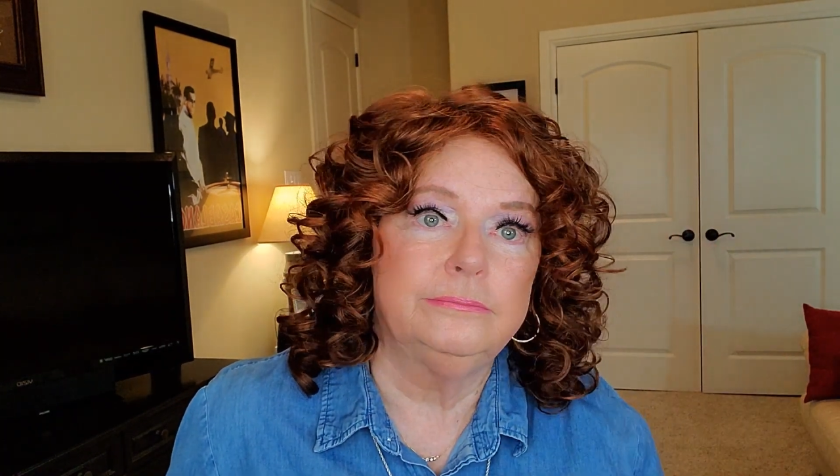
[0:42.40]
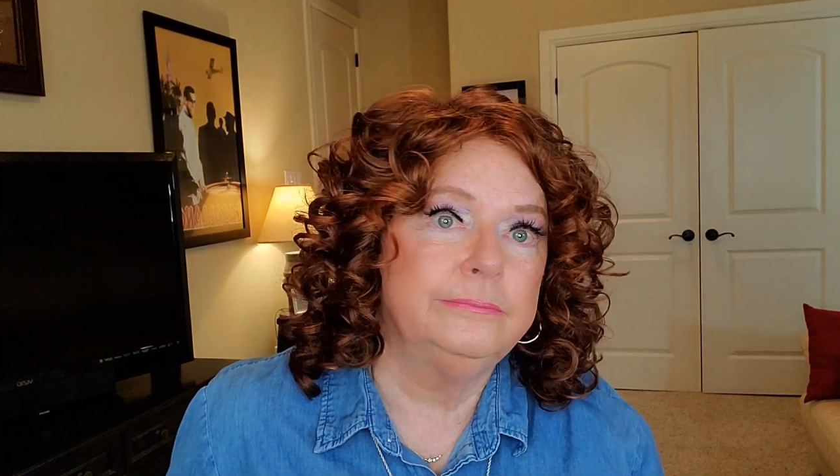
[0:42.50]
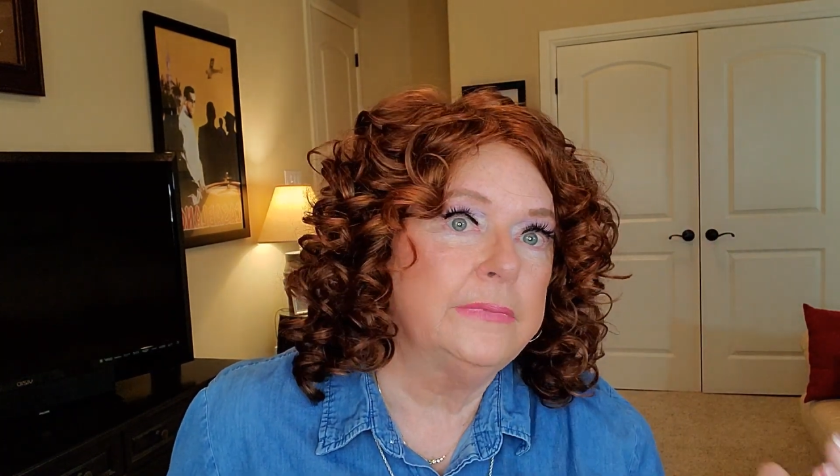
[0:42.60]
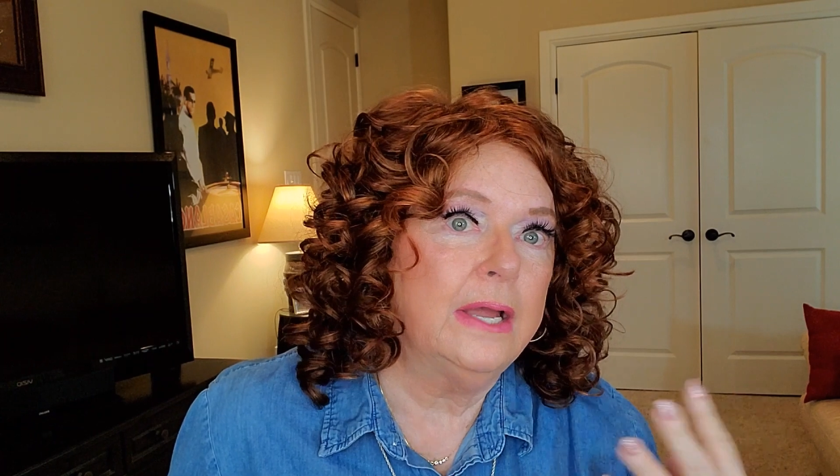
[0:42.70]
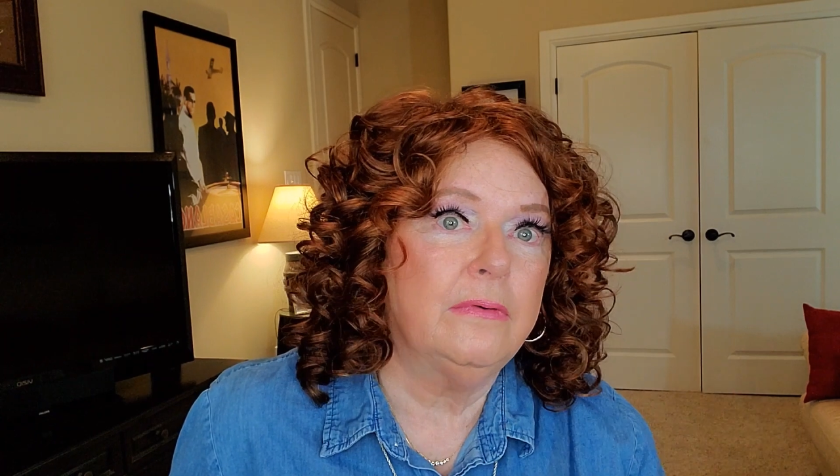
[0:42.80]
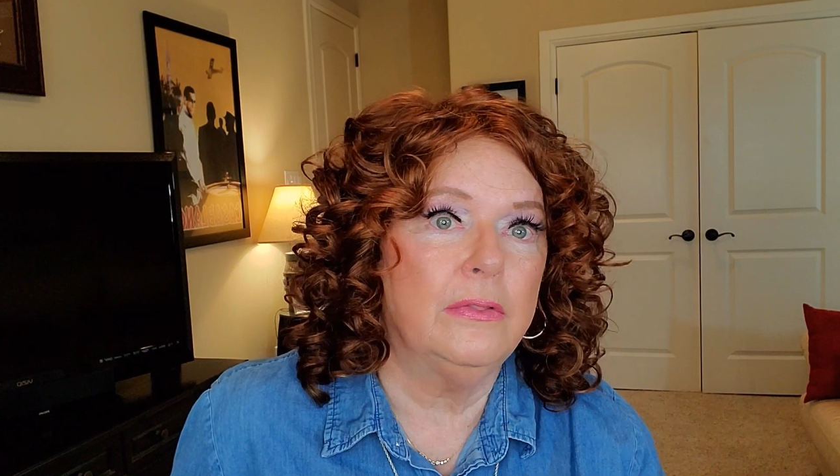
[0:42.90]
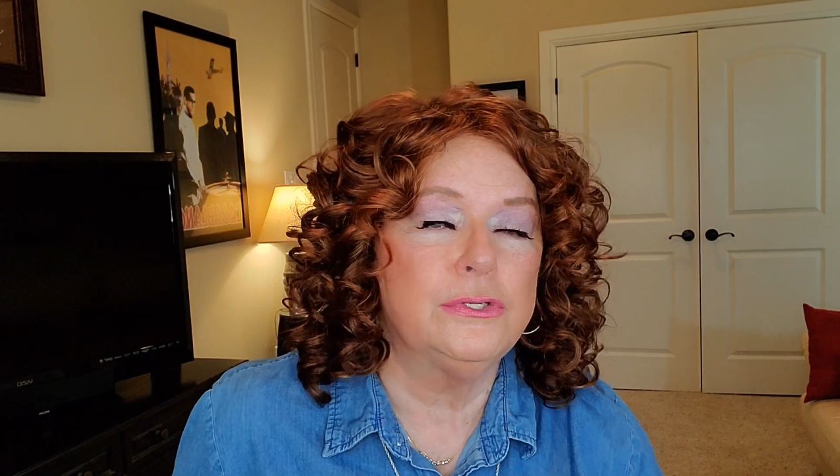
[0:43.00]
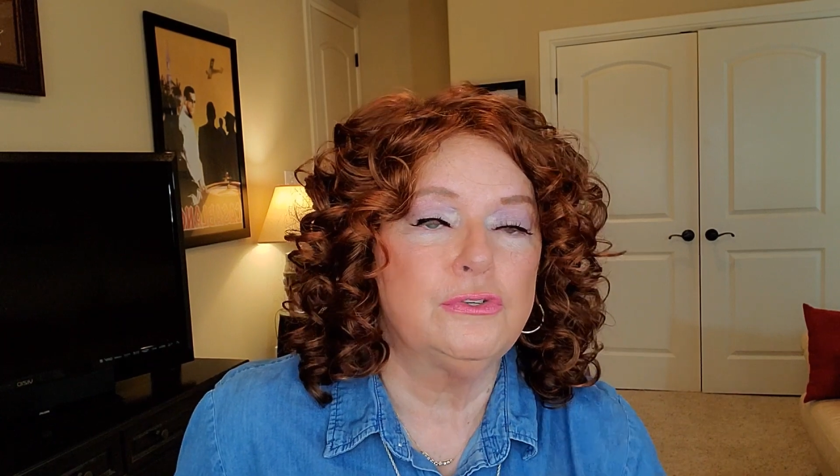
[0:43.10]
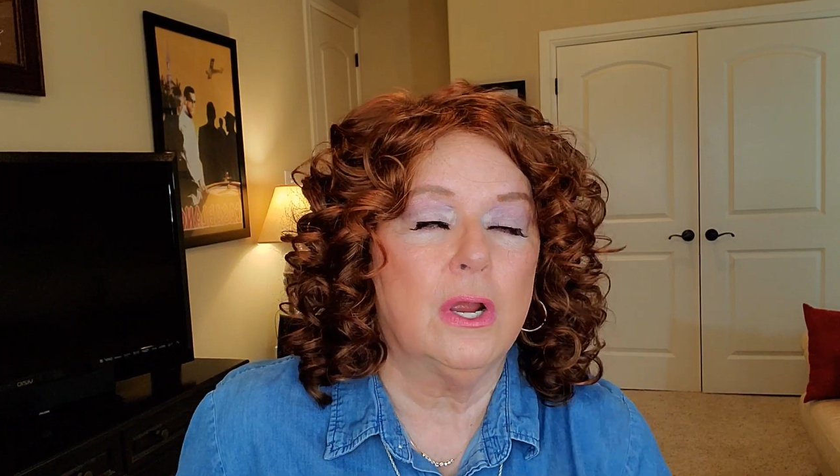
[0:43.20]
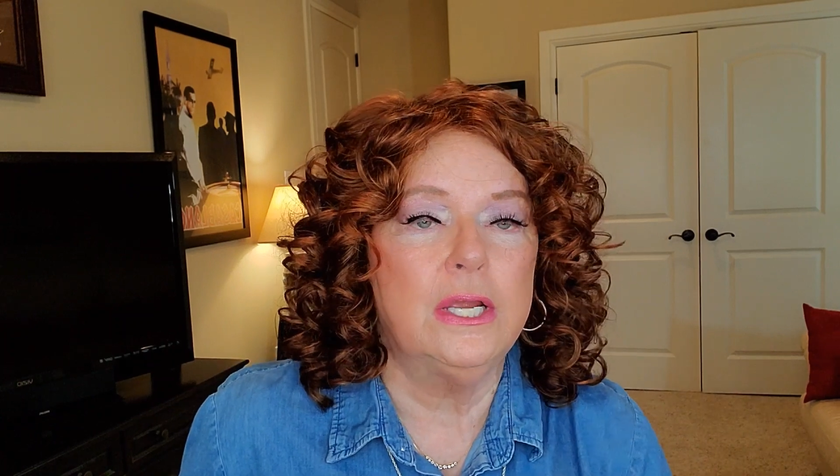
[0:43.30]
have all the
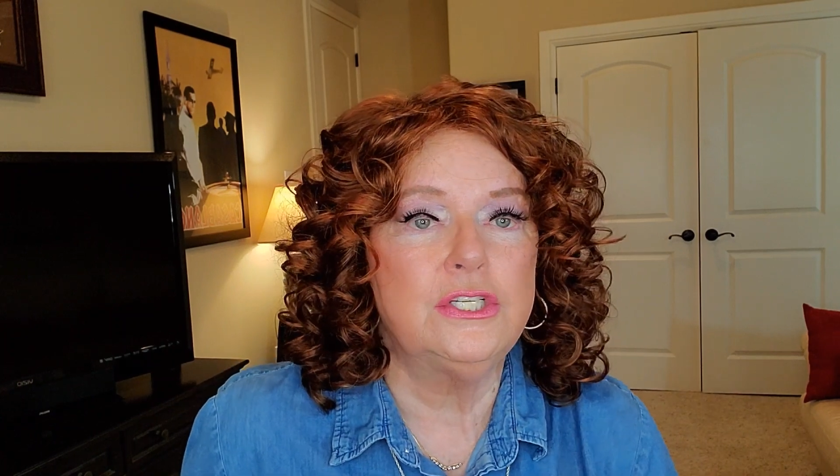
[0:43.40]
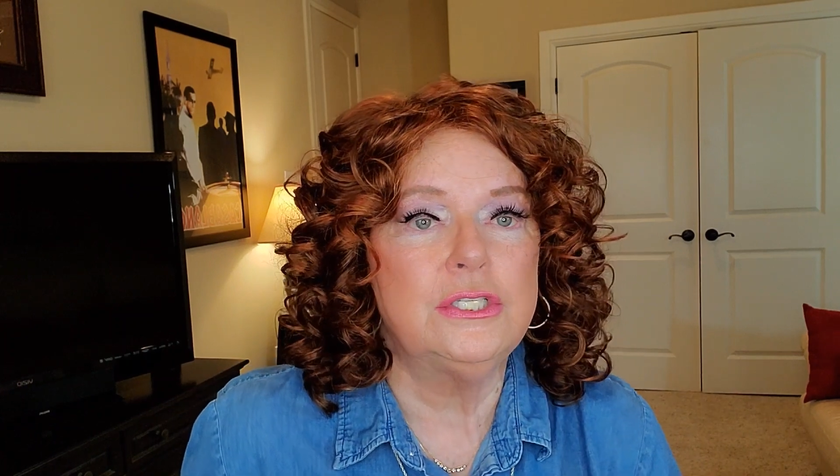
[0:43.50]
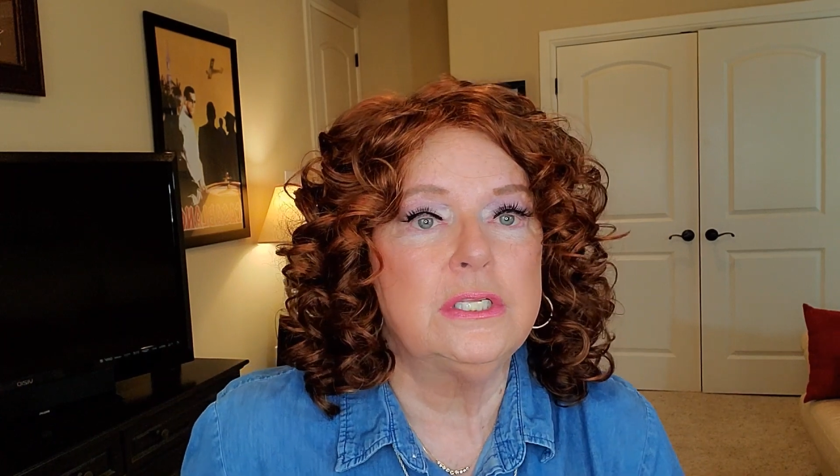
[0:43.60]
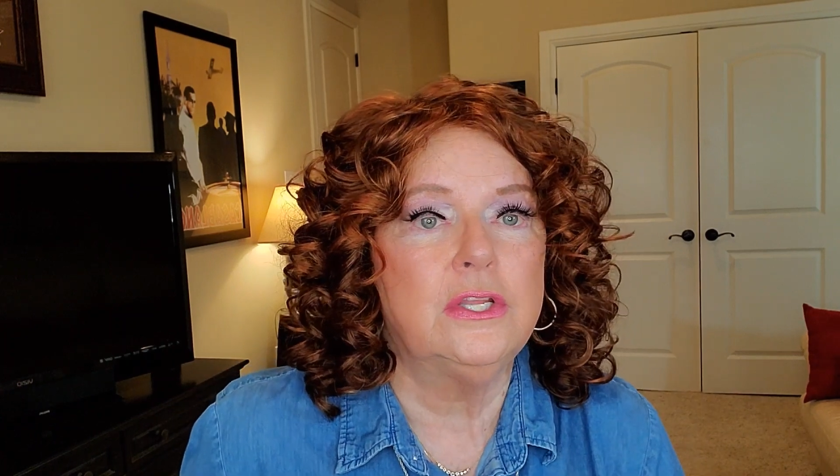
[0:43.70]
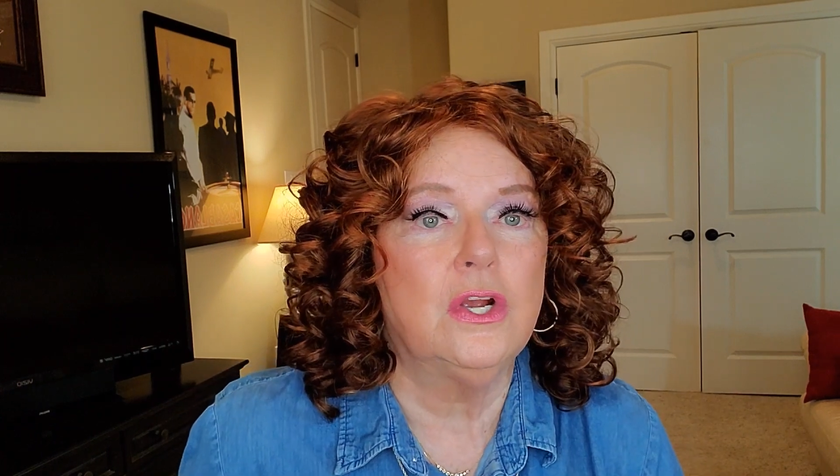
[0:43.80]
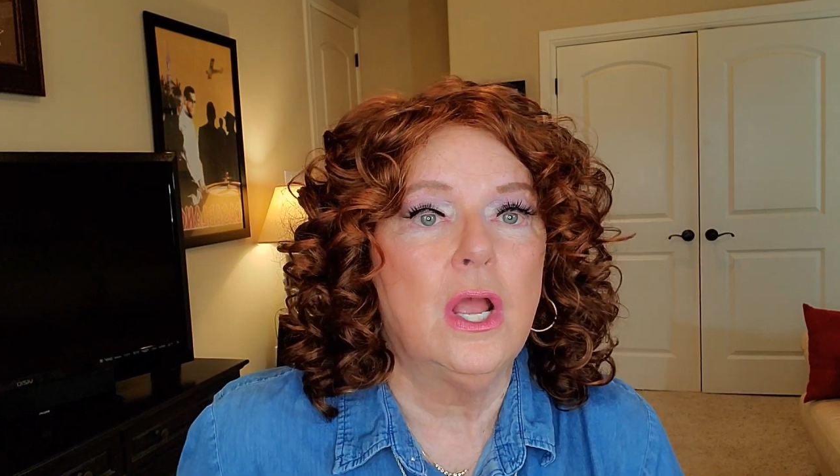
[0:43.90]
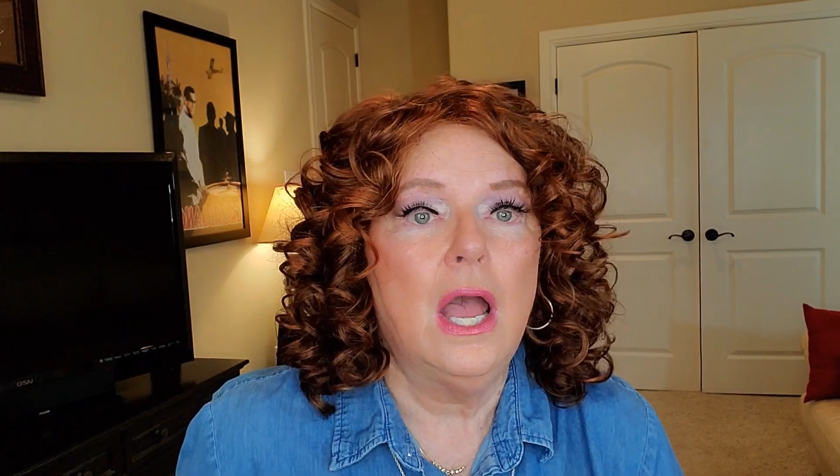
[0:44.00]
striations in there,